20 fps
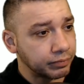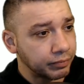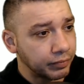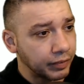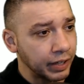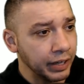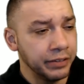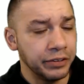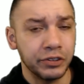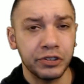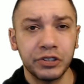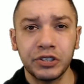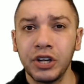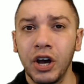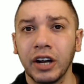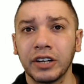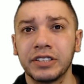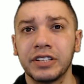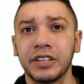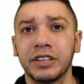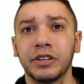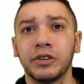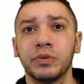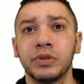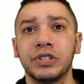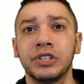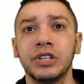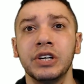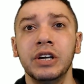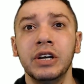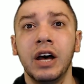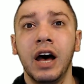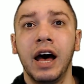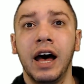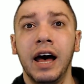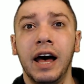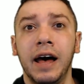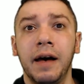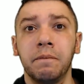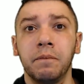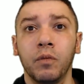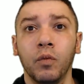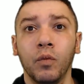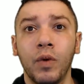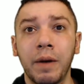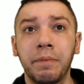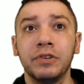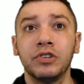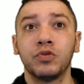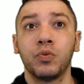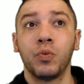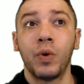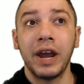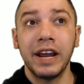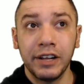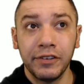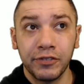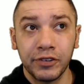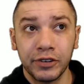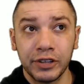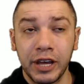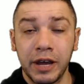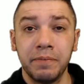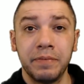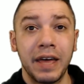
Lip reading: And there's talks that there was weapons waiting for them.